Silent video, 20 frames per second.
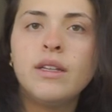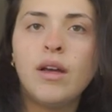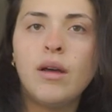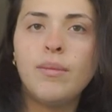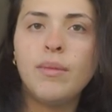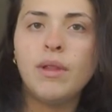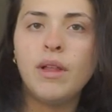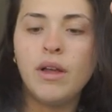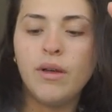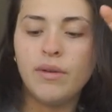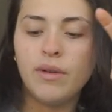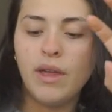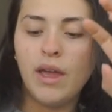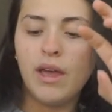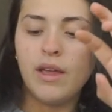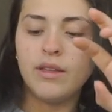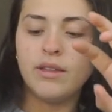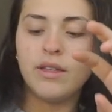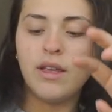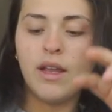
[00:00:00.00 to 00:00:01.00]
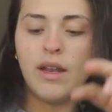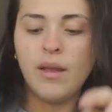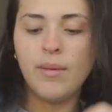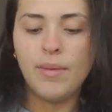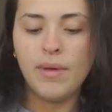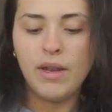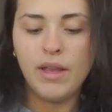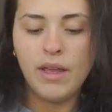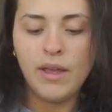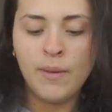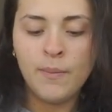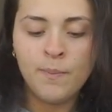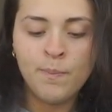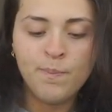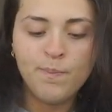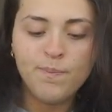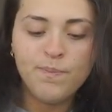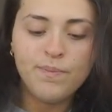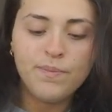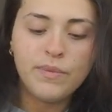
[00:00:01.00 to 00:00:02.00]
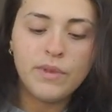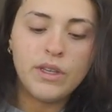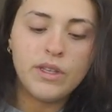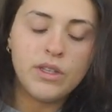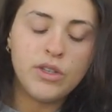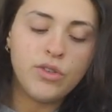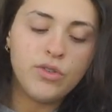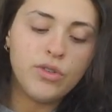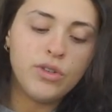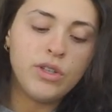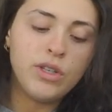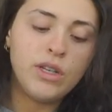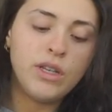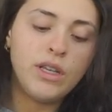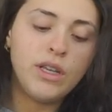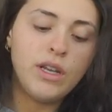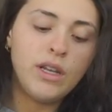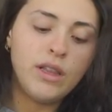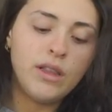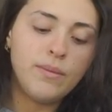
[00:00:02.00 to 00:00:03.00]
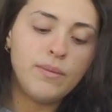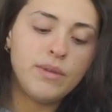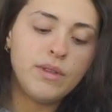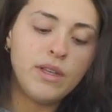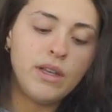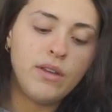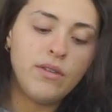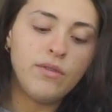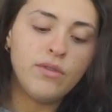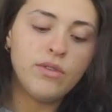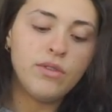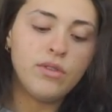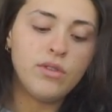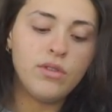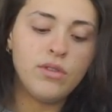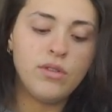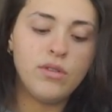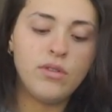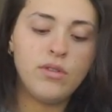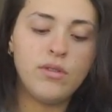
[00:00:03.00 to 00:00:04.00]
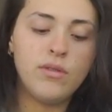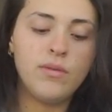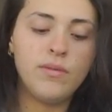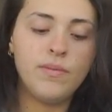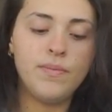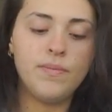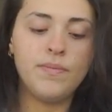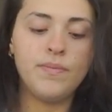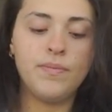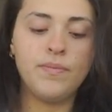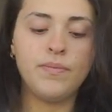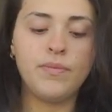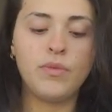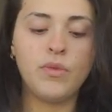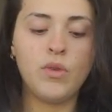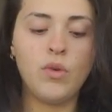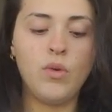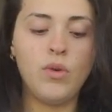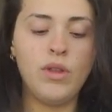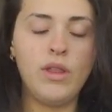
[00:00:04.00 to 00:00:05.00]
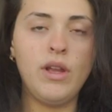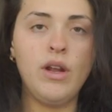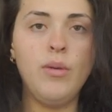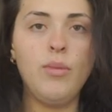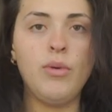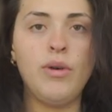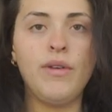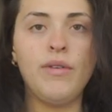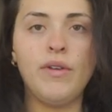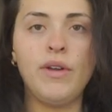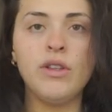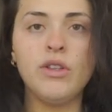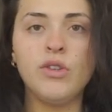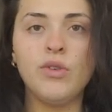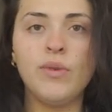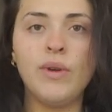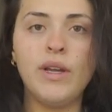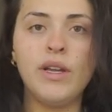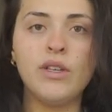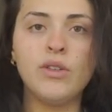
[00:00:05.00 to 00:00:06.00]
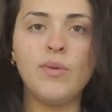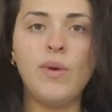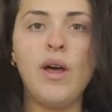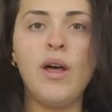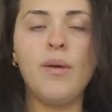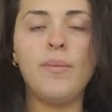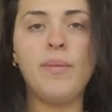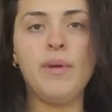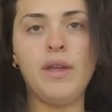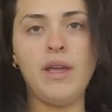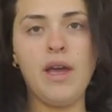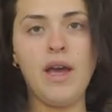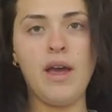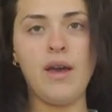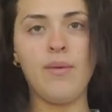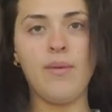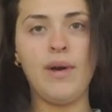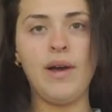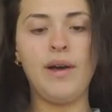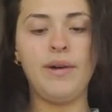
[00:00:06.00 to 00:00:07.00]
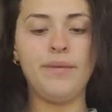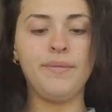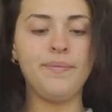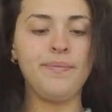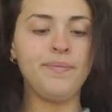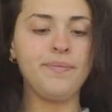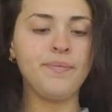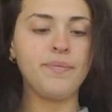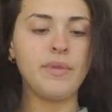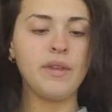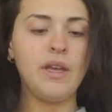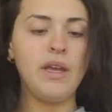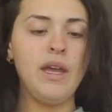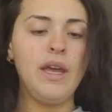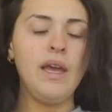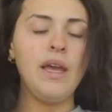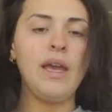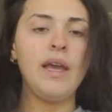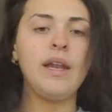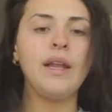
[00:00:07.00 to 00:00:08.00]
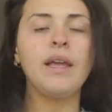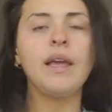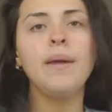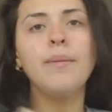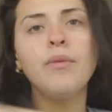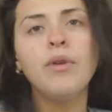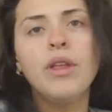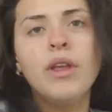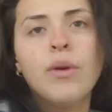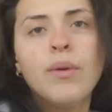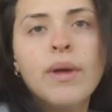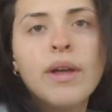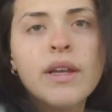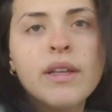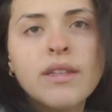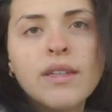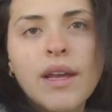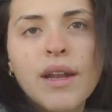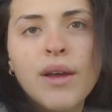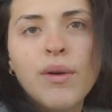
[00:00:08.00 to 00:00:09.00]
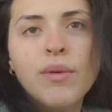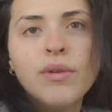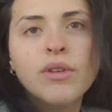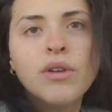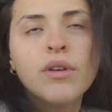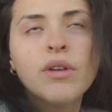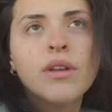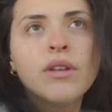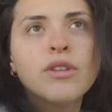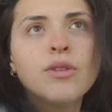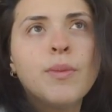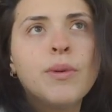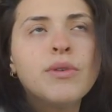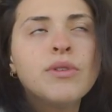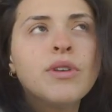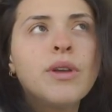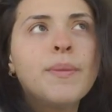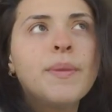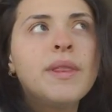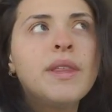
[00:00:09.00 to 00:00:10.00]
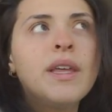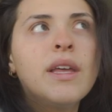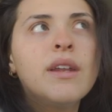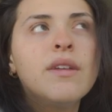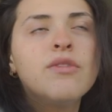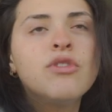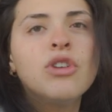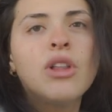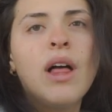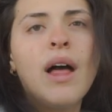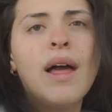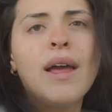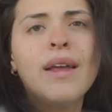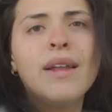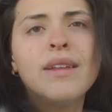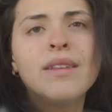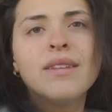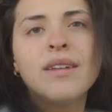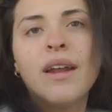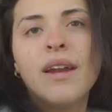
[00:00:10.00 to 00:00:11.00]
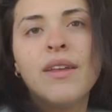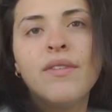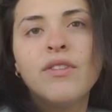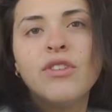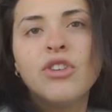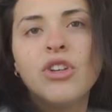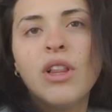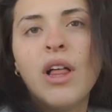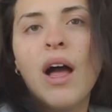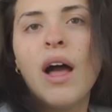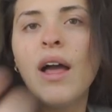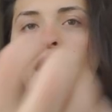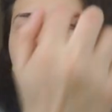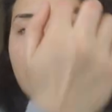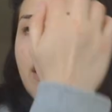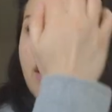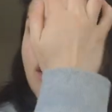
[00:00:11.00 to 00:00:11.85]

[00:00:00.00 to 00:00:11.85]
down below in case anybody is interested in getting themselves or their boyfriends a ring as well. But yeah, wow. And it came really quick. It said it was supposed to come at the end of July, and it's not even July.